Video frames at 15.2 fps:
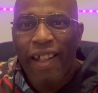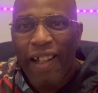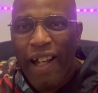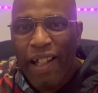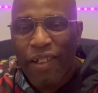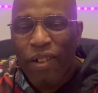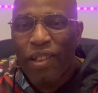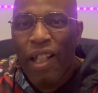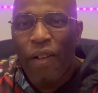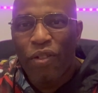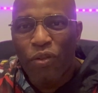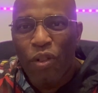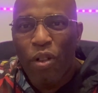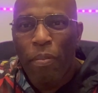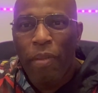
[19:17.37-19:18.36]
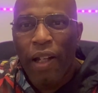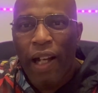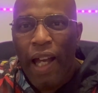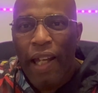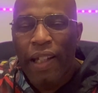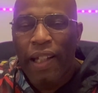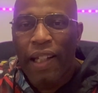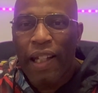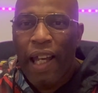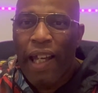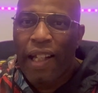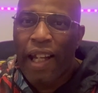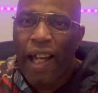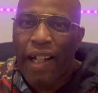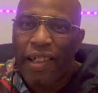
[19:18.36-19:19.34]
I thought that was real big. And, and, I,
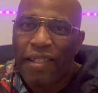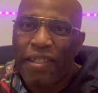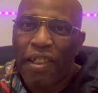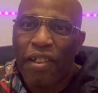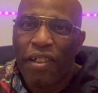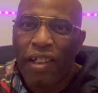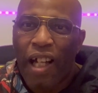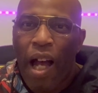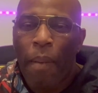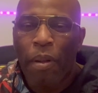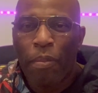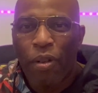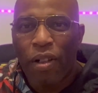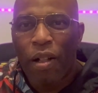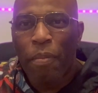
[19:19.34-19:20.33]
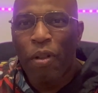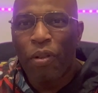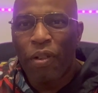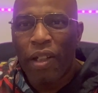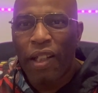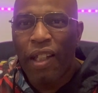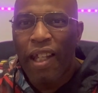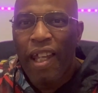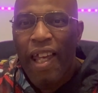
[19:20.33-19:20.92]
and I considered the comic book community